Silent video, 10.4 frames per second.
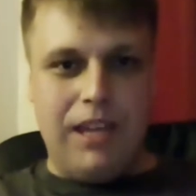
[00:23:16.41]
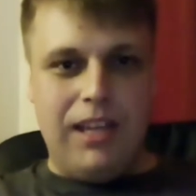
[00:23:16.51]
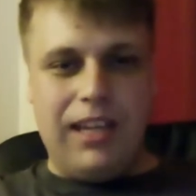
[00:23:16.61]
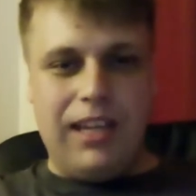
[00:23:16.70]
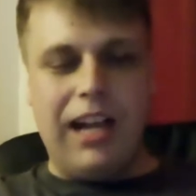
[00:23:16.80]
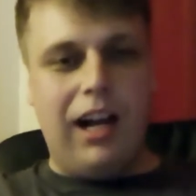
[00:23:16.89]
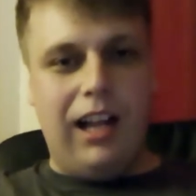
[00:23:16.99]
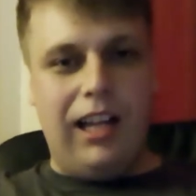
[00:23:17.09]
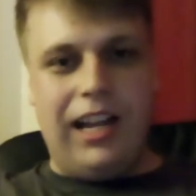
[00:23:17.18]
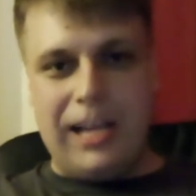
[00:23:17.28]
Get
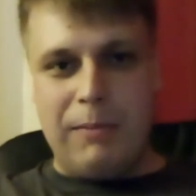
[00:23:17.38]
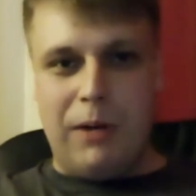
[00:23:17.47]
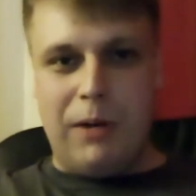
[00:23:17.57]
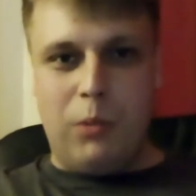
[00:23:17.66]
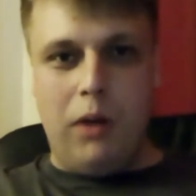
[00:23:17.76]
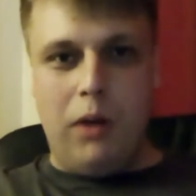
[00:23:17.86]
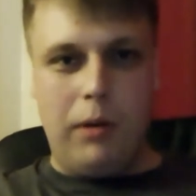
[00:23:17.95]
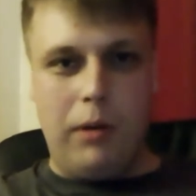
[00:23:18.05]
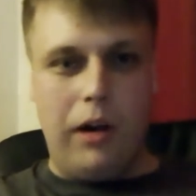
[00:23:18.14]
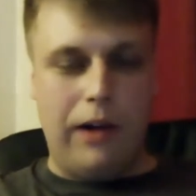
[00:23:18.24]
Carl an Xbox One
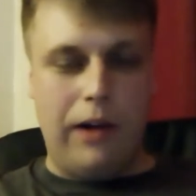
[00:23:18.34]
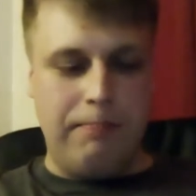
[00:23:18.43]
program.